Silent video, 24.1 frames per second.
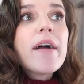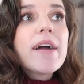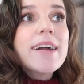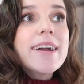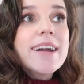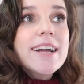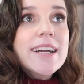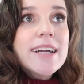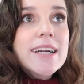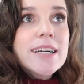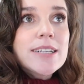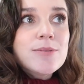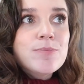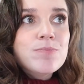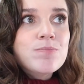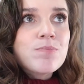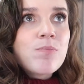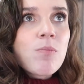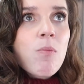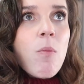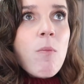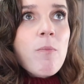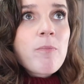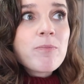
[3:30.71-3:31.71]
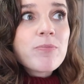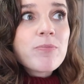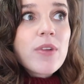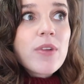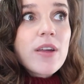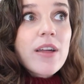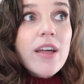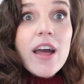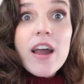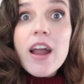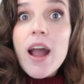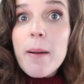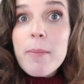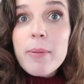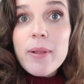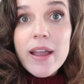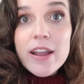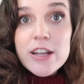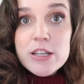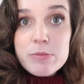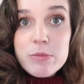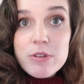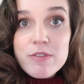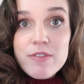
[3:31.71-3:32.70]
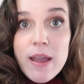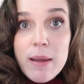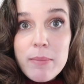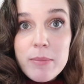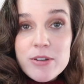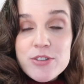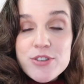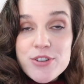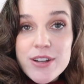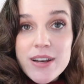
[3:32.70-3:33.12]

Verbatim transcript: Um, A couple Angelman families